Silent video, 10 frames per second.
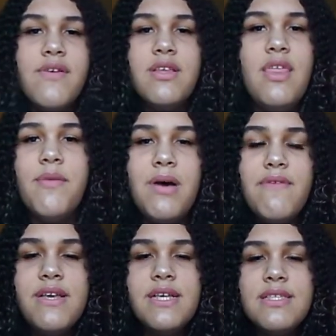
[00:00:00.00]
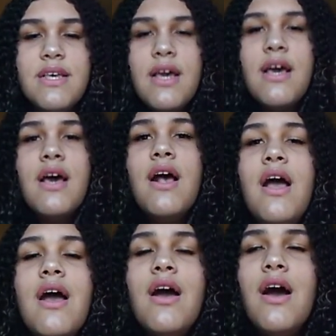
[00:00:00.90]
the above is,
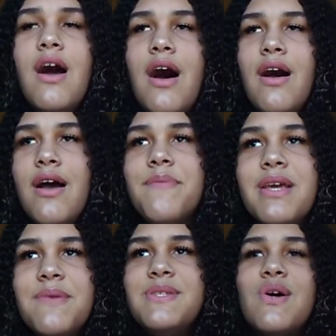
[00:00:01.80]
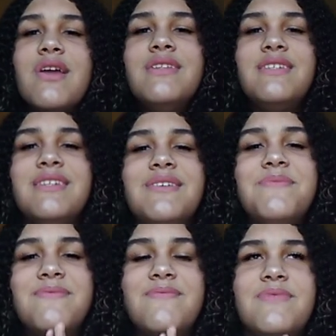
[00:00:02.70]
I'm gonna be talking to you.
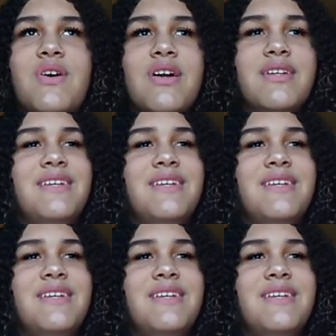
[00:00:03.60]
I'm